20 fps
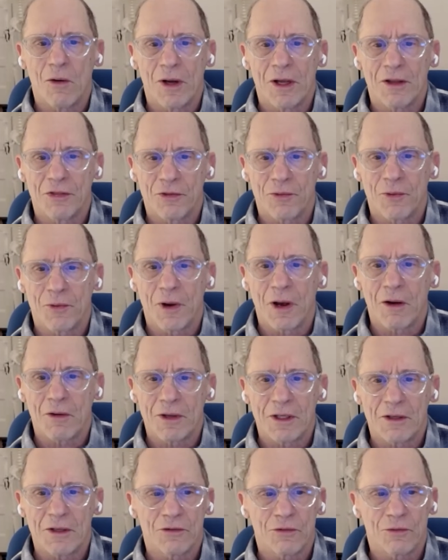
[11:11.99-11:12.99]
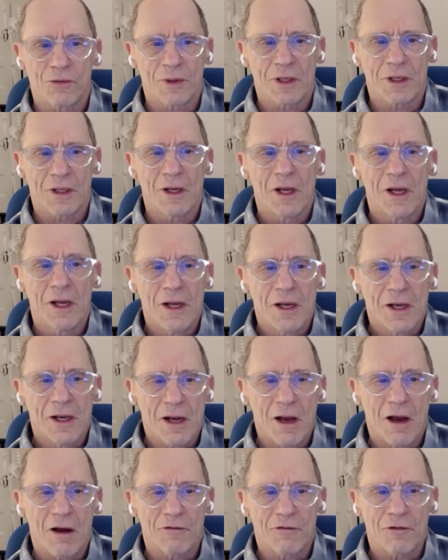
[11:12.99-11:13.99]
And throughout his
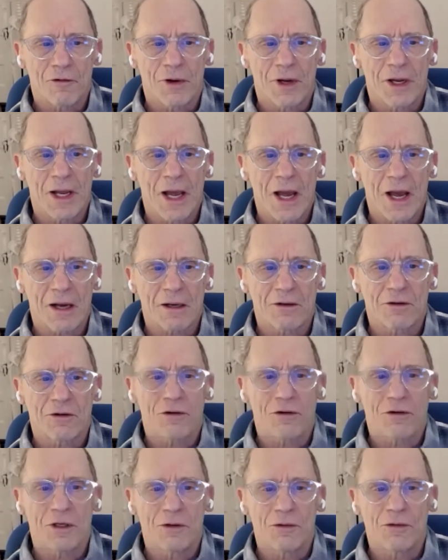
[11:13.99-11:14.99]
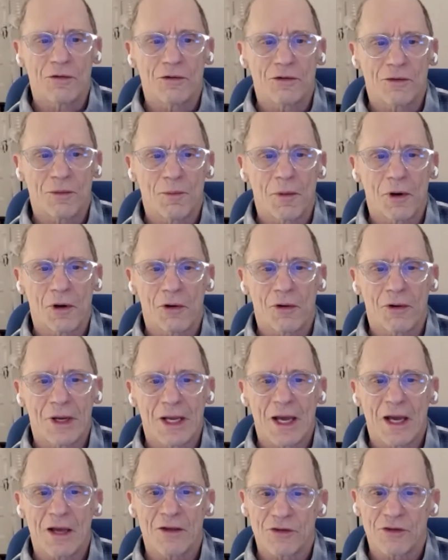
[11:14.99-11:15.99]
recovery, Hector used
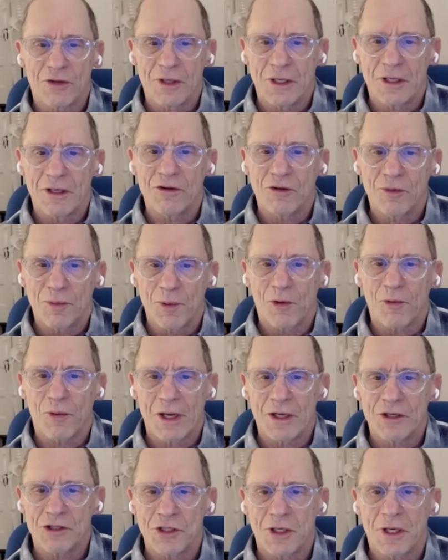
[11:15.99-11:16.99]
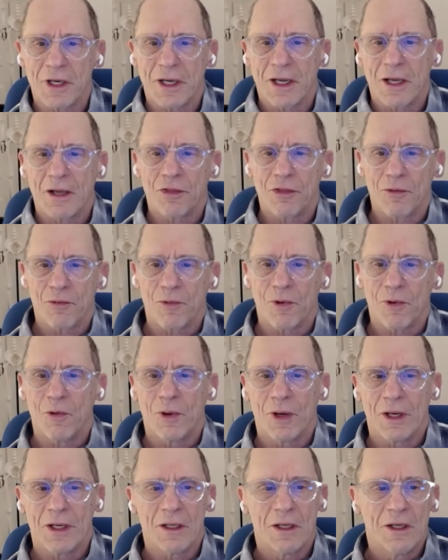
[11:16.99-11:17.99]
Murray as an inspiration to get through
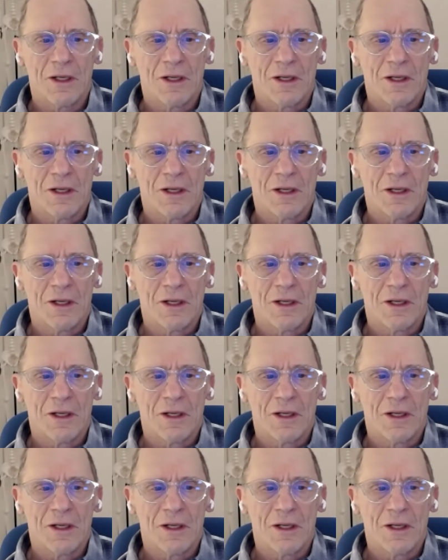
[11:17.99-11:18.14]
it,